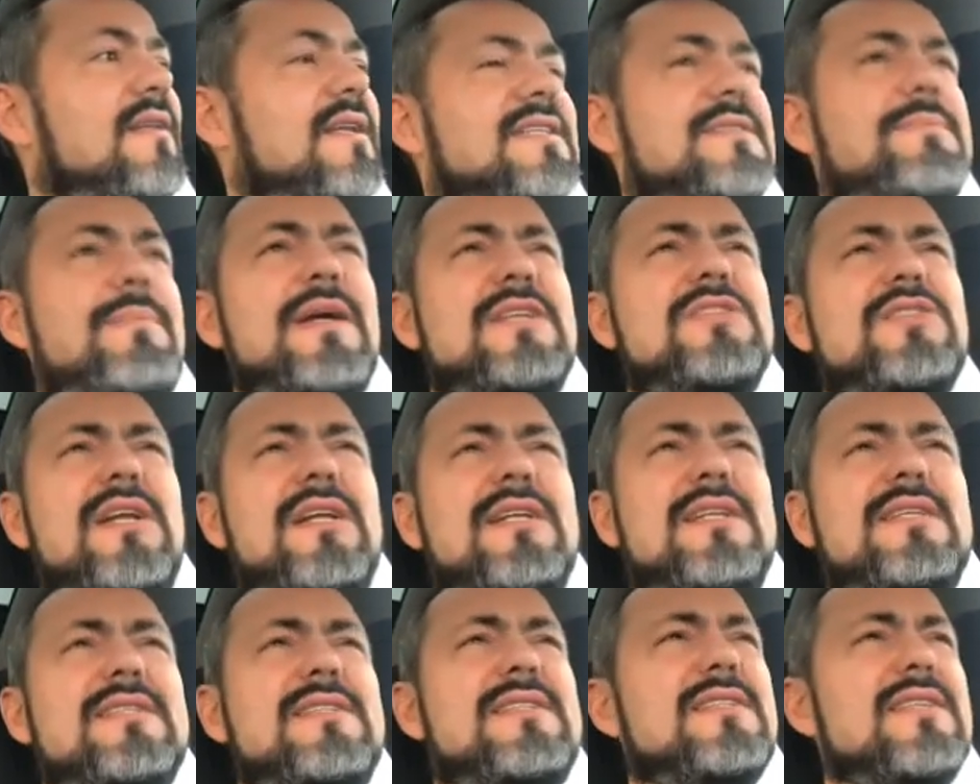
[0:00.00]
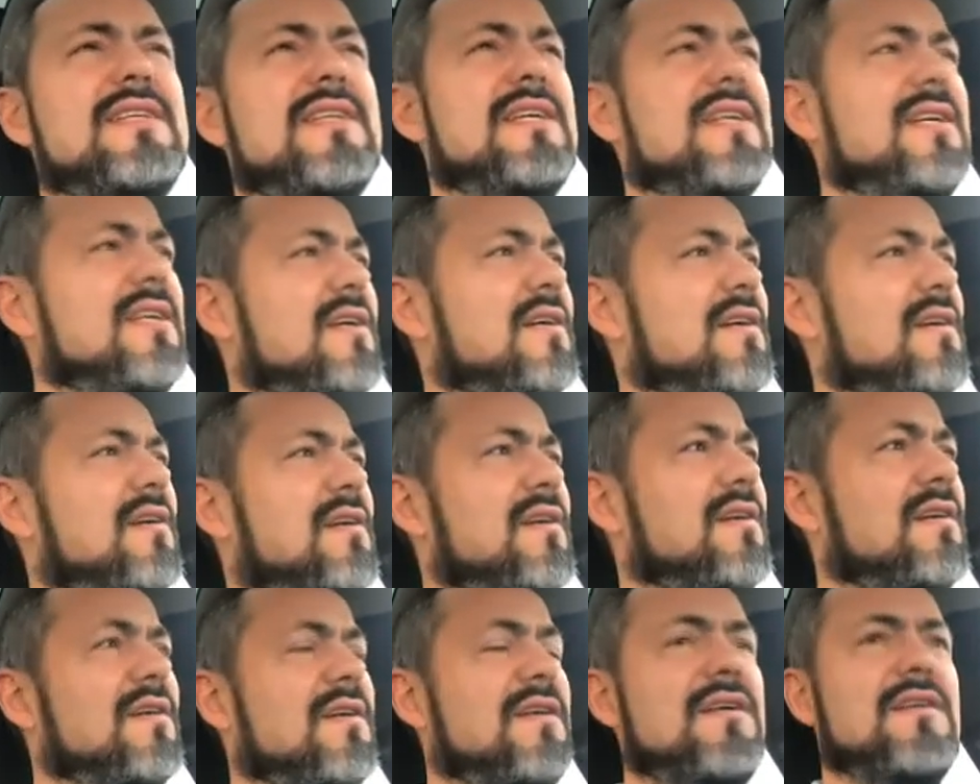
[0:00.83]
especially this
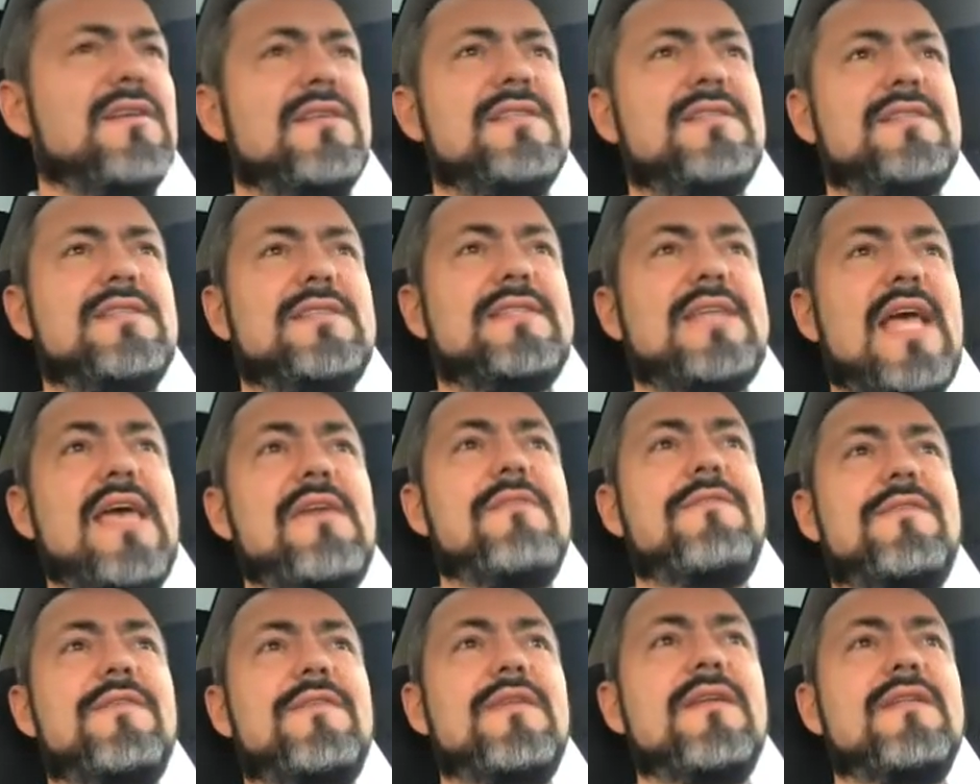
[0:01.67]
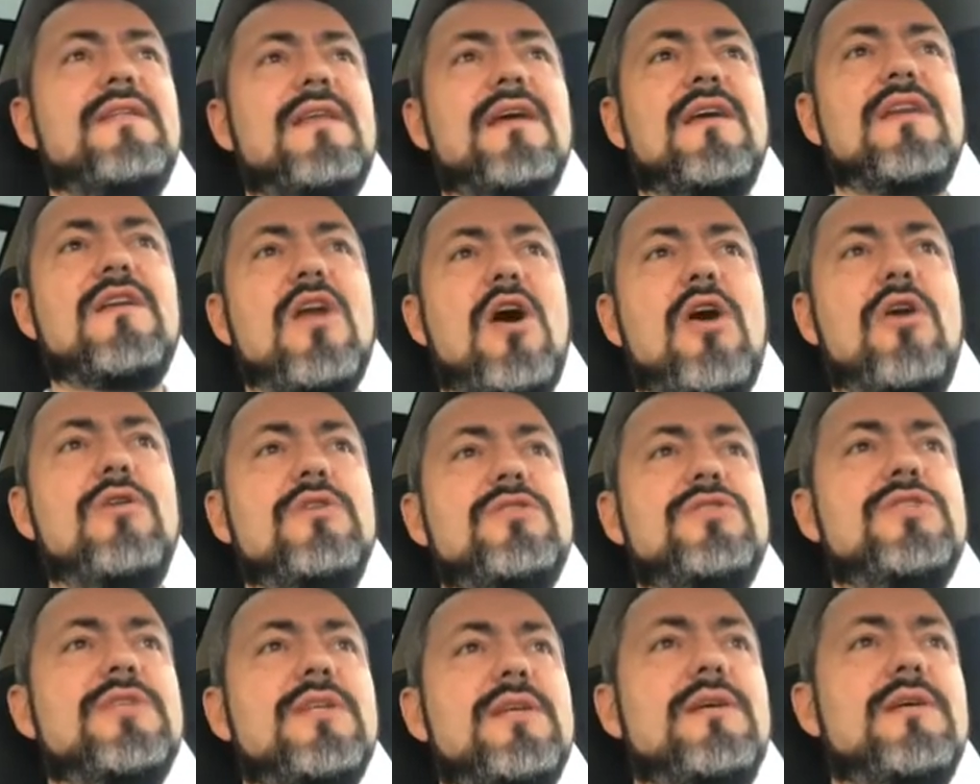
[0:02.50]
safety technology.